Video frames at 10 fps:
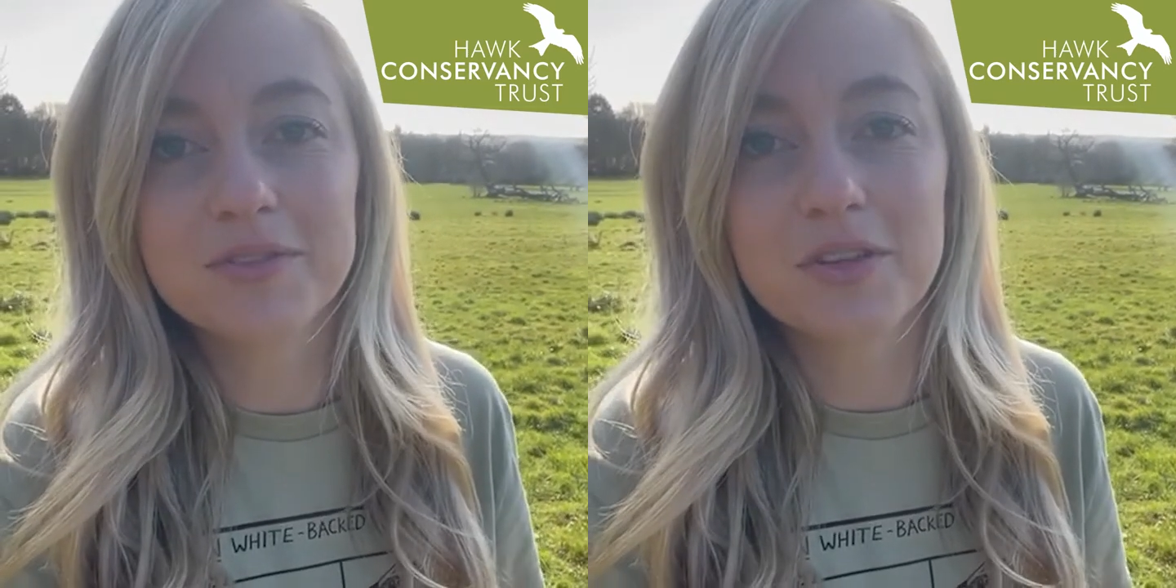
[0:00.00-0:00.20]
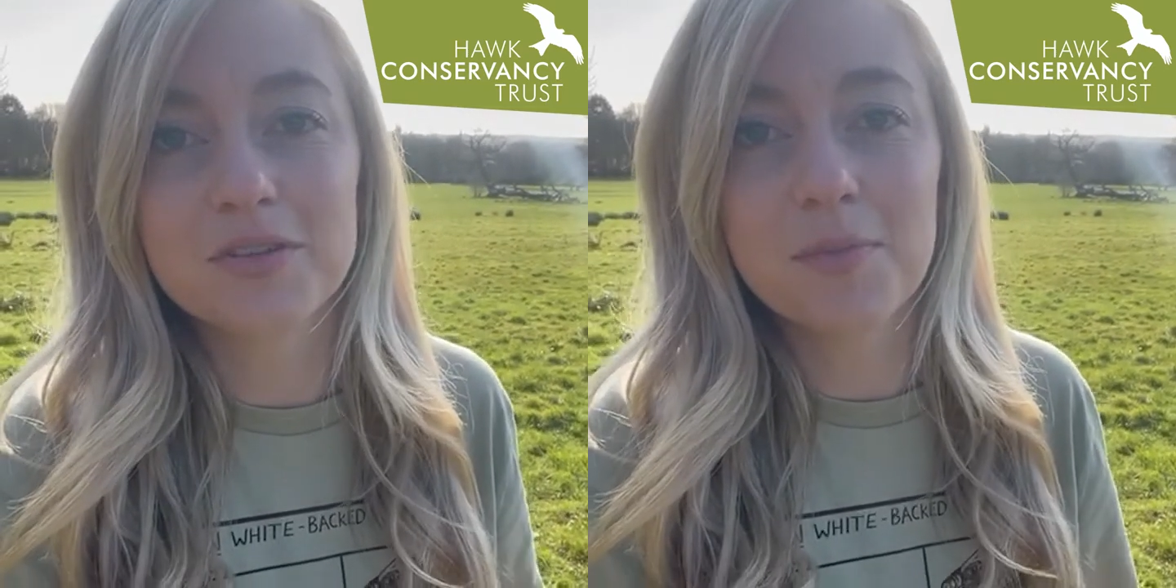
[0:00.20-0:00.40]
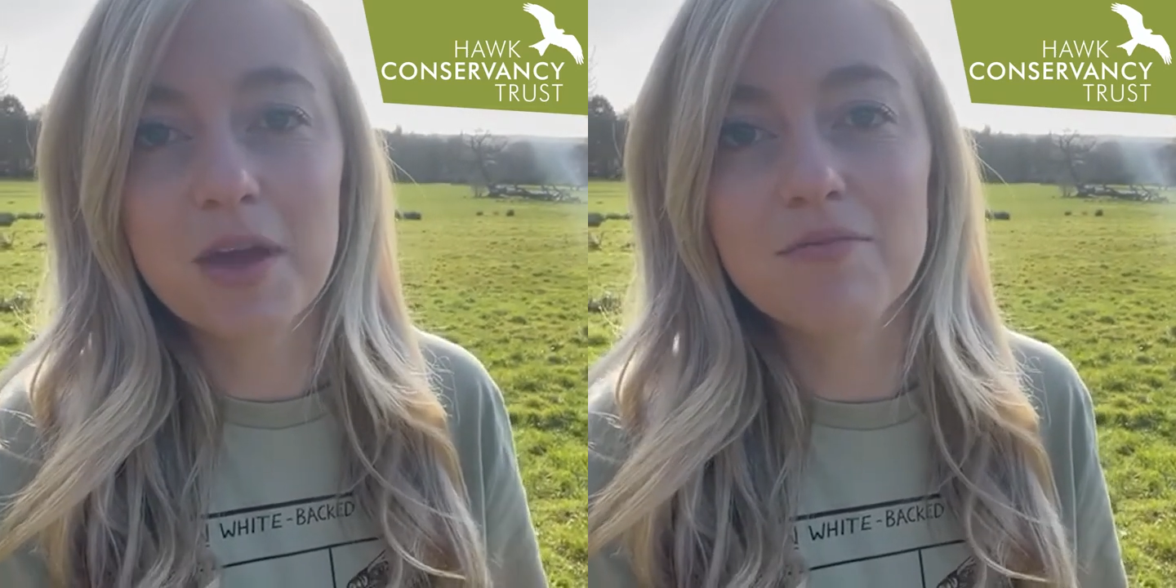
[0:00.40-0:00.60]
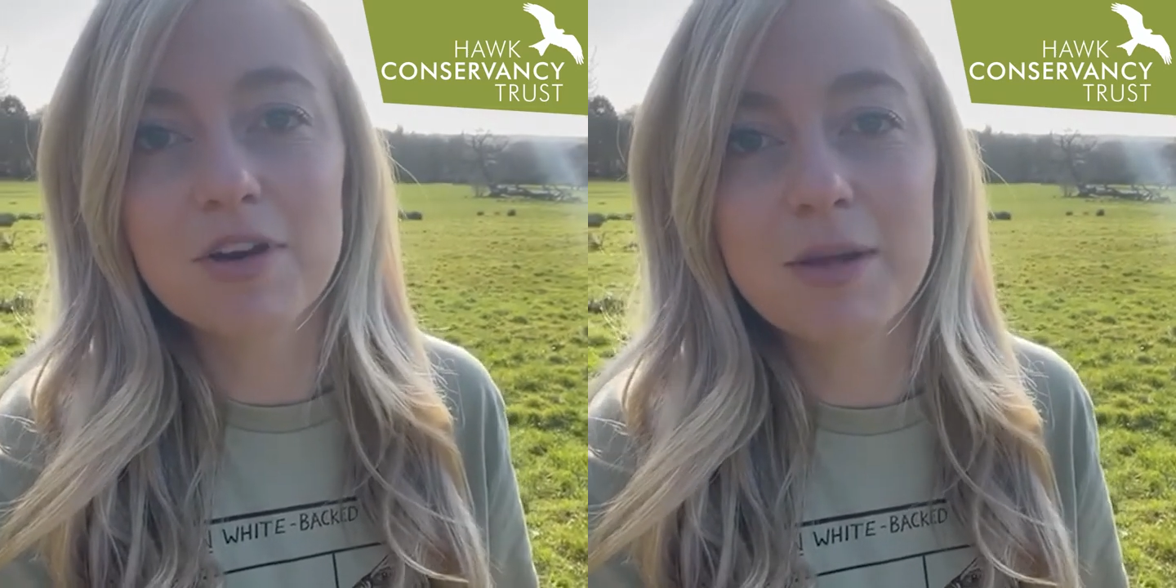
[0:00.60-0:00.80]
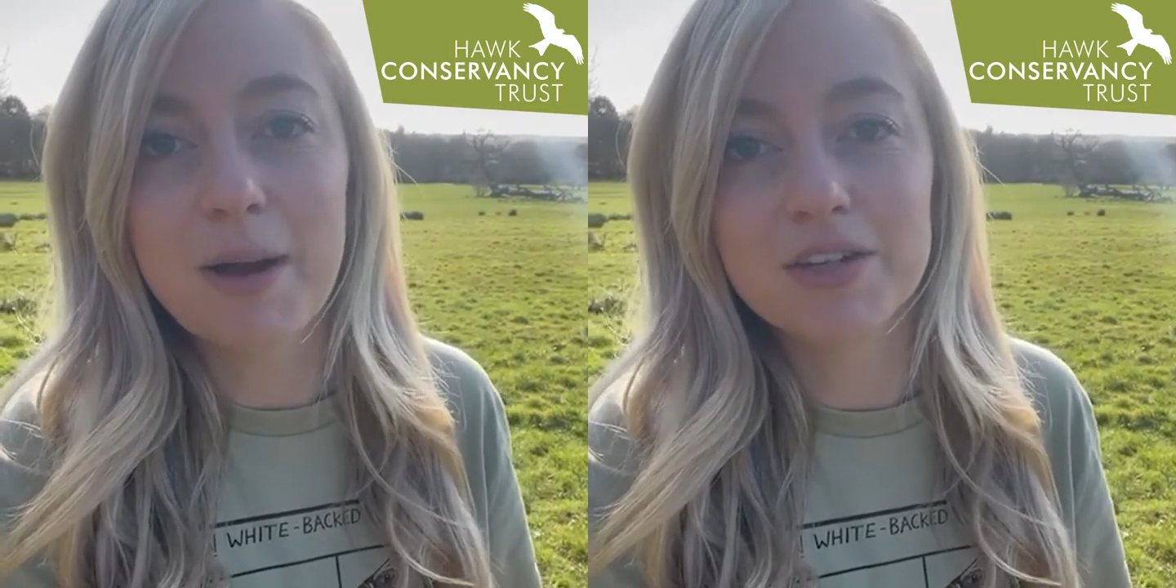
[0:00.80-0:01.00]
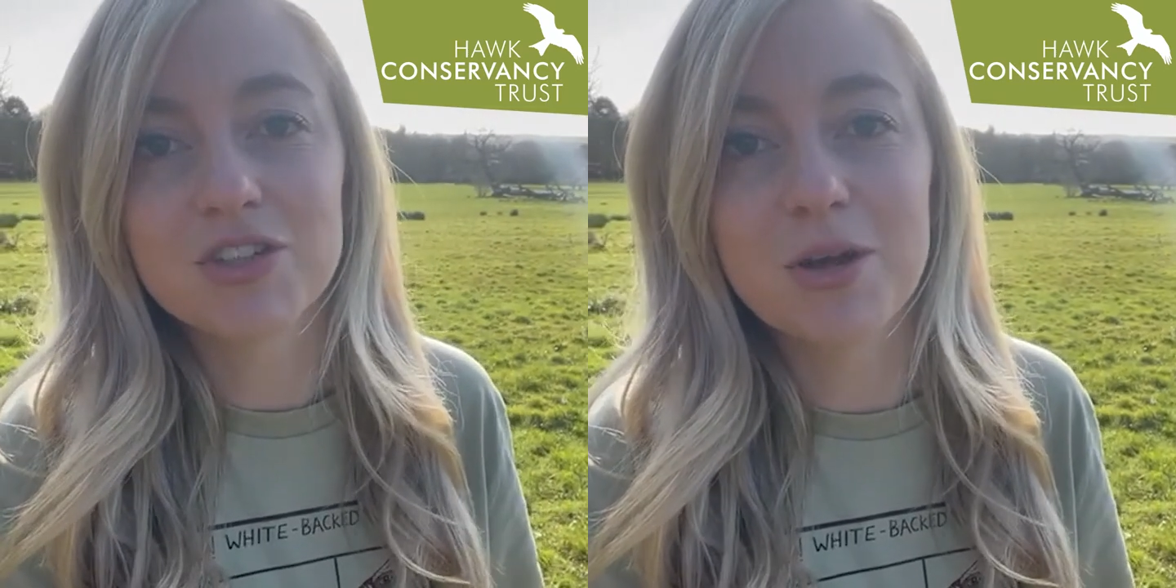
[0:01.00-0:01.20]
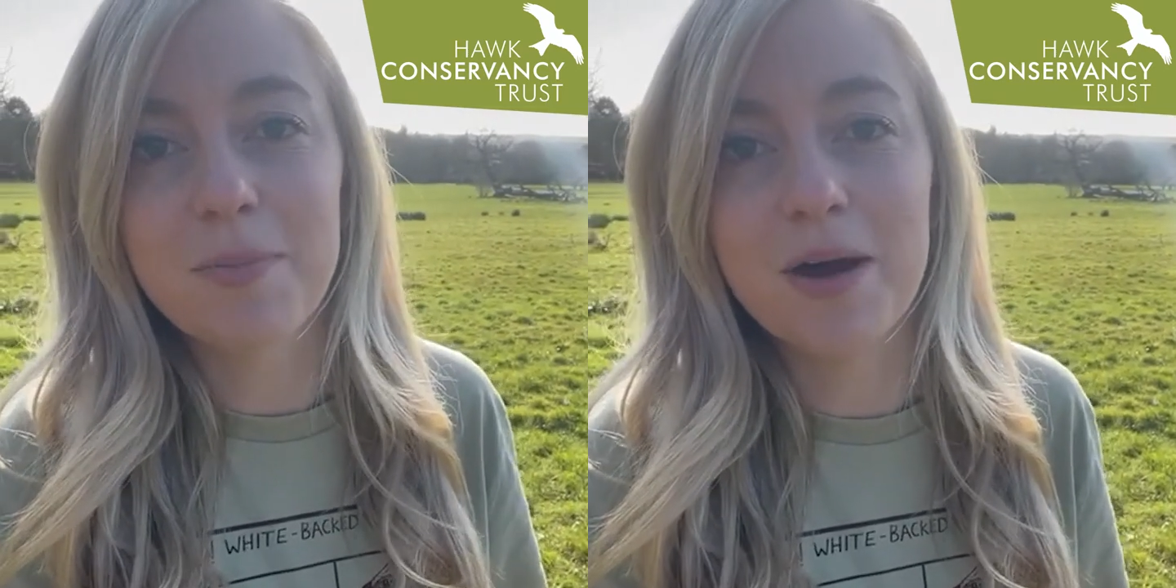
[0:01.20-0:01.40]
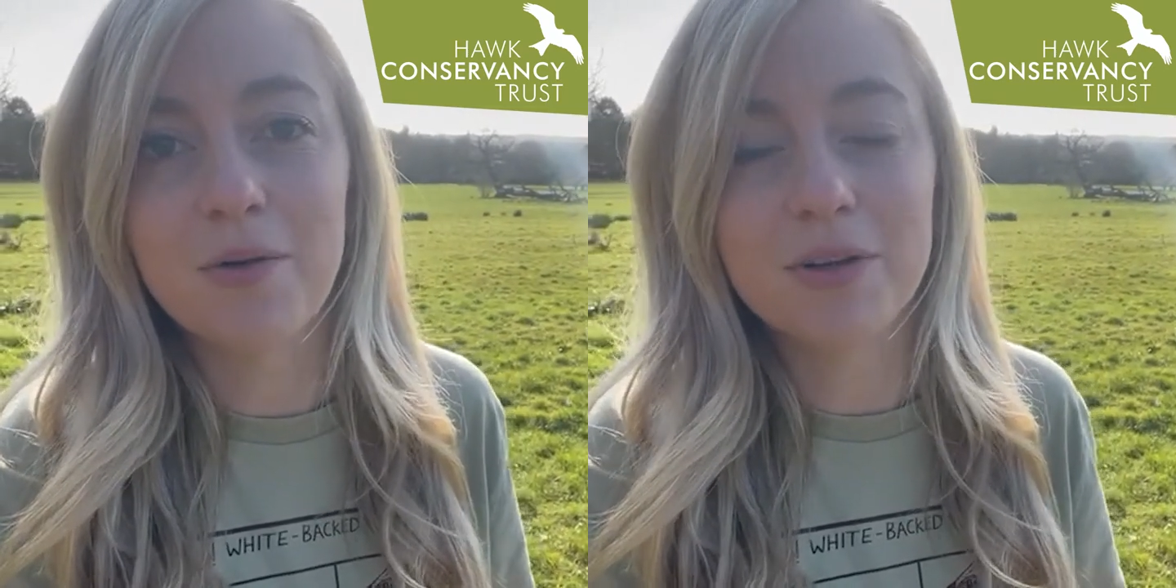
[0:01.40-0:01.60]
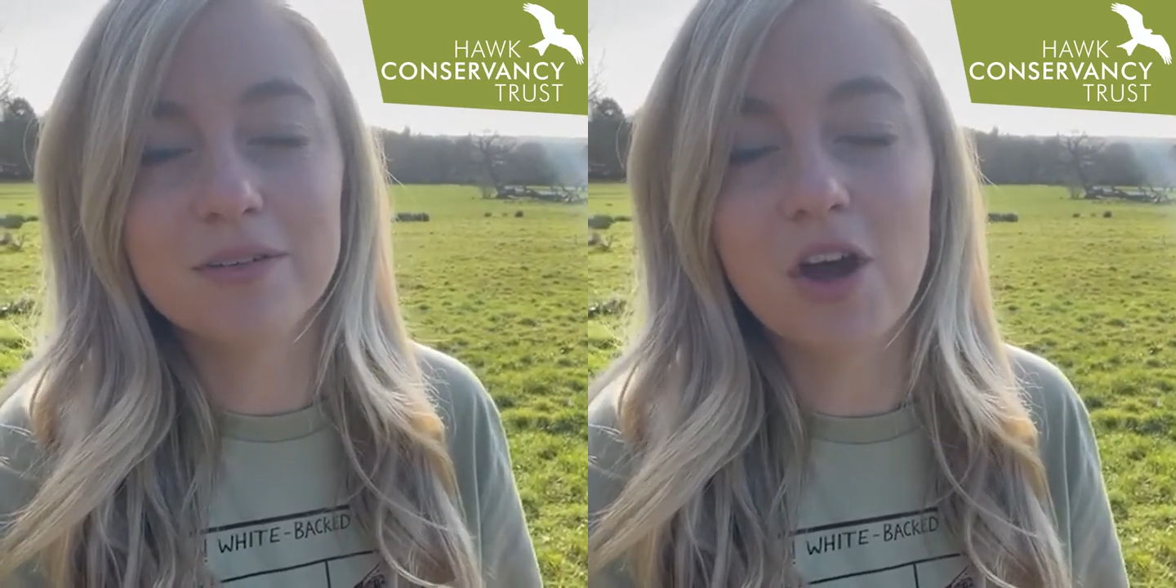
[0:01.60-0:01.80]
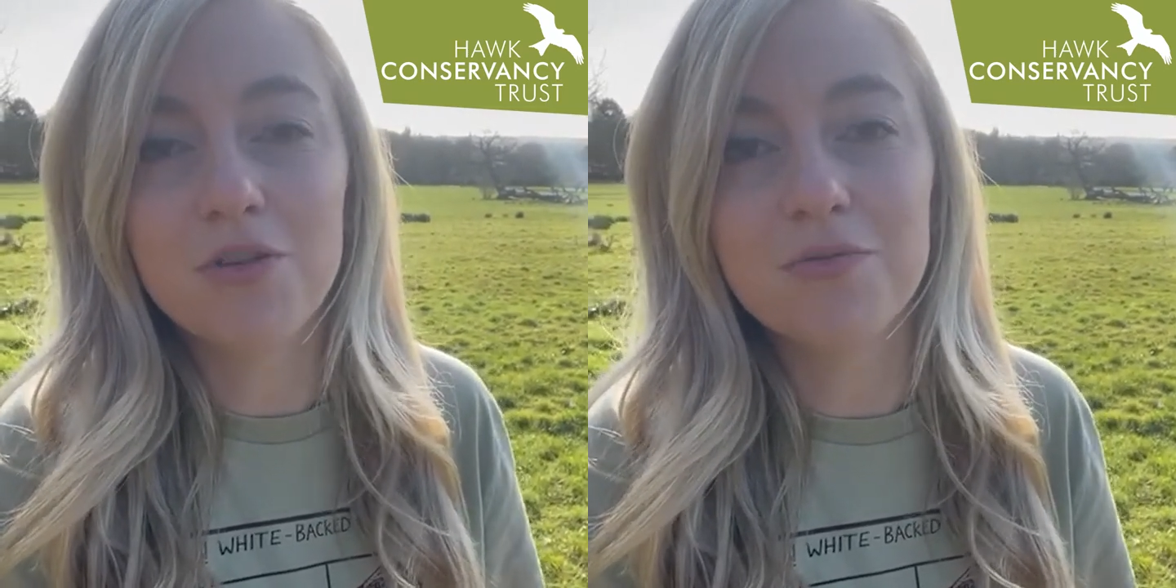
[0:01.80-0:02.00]
So it's something I'm really passionate about
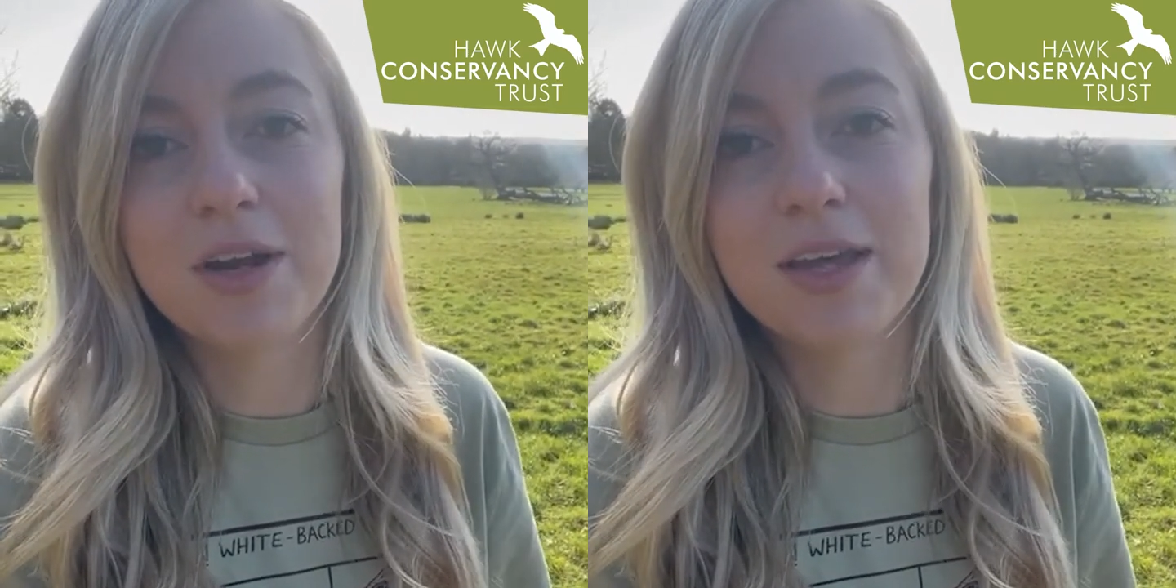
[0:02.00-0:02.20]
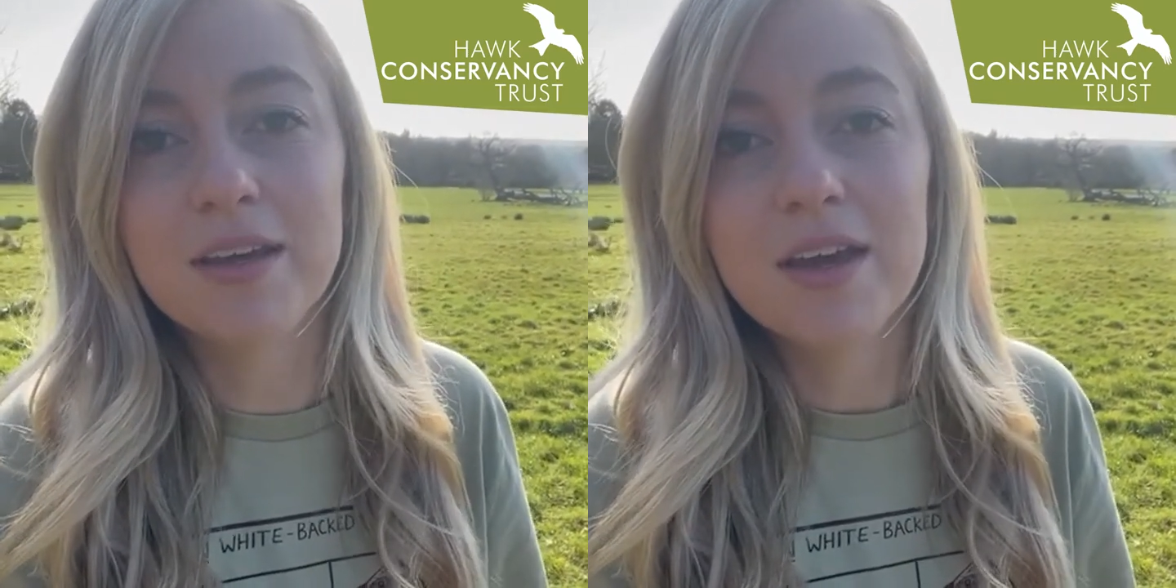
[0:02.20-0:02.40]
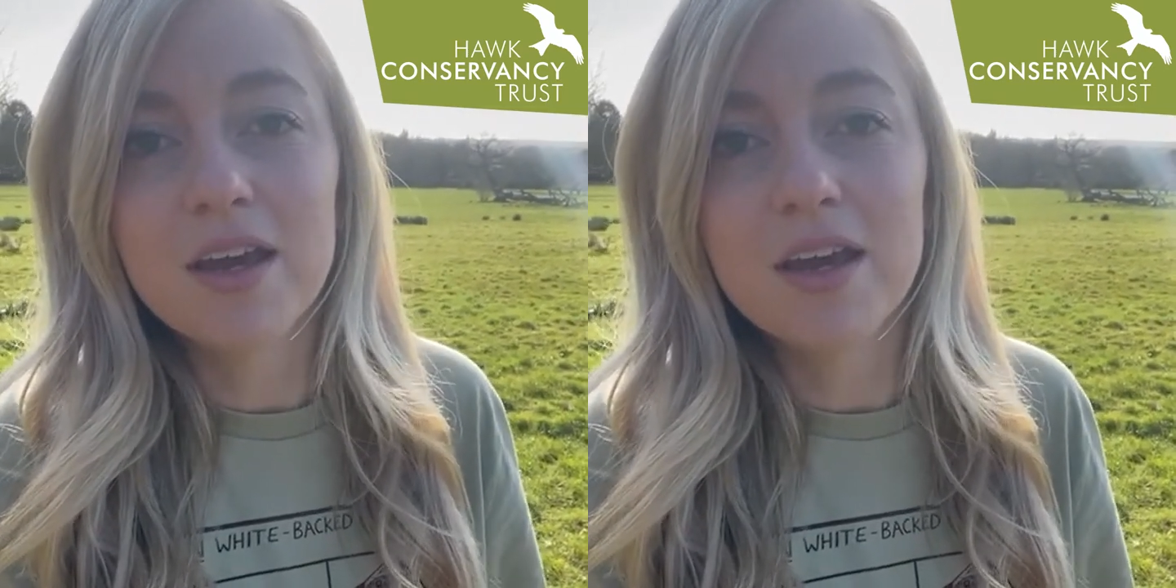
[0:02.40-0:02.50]
and hopefully